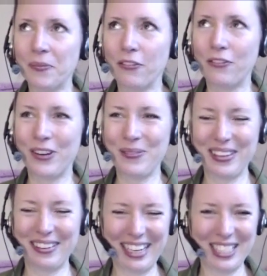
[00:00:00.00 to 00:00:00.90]
from
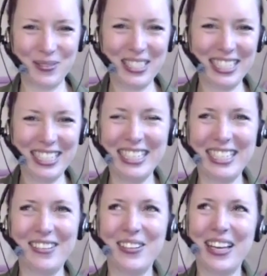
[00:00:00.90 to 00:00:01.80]
your
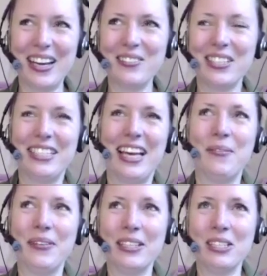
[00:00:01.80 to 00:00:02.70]
expertise, I would love to
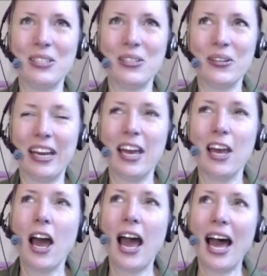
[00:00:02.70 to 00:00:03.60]
tap into like,
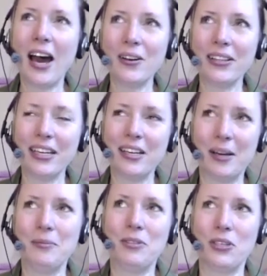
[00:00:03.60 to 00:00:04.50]
how do they
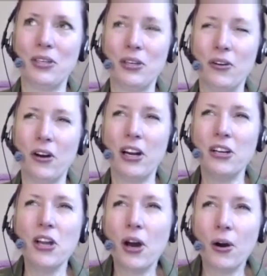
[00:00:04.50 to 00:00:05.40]
come to you or
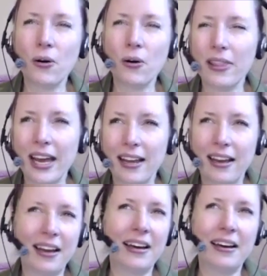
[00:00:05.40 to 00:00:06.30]
know that,
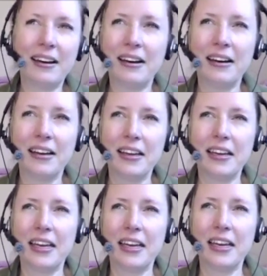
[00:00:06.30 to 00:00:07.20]

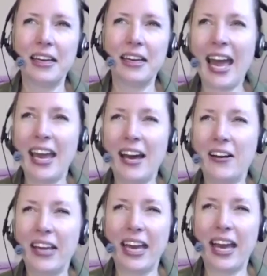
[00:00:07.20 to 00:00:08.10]
I
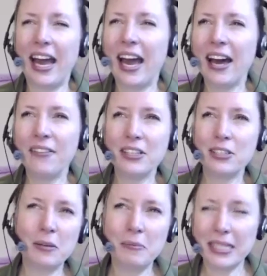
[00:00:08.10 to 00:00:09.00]
have this
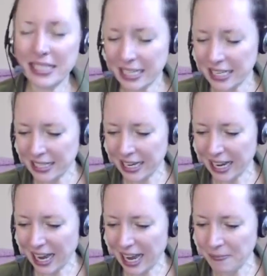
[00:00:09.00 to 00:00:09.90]
dream business,
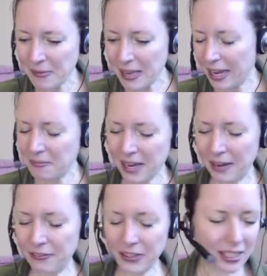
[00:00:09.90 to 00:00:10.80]
like I'm
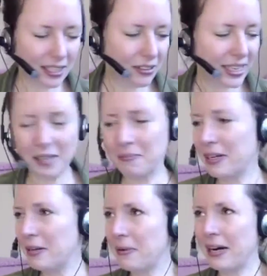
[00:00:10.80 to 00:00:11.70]
not feeling great in
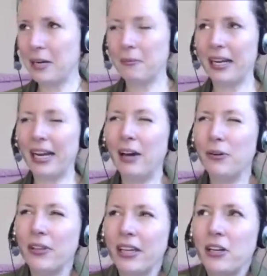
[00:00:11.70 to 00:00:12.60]
my body, but like how
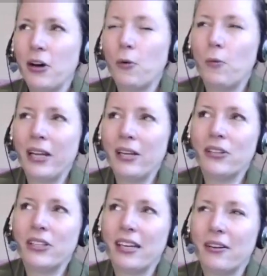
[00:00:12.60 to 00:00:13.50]
do they know, when
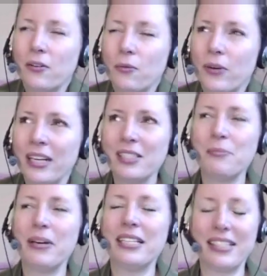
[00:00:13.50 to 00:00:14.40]
is the
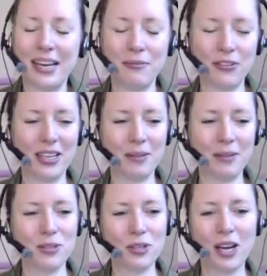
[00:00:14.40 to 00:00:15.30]
best time for them
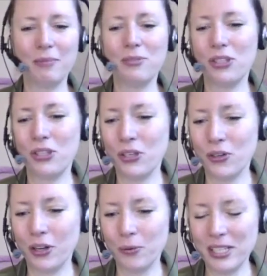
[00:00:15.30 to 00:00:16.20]
to come to you,
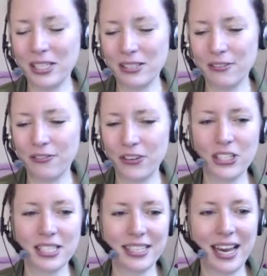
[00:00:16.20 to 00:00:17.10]
and what's the
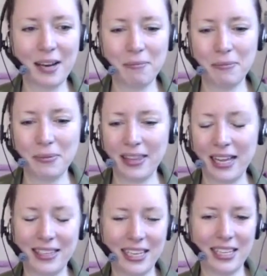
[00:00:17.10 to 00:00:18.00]
first step
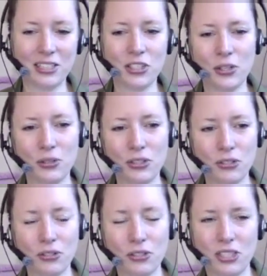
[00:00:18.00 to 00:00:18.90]
that they can do
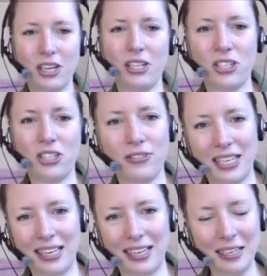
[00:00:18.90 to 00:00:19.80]
to start
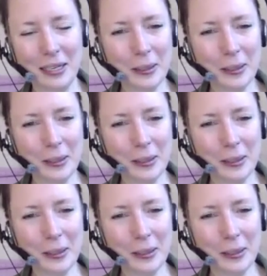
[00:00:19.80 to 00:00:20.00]
shifting?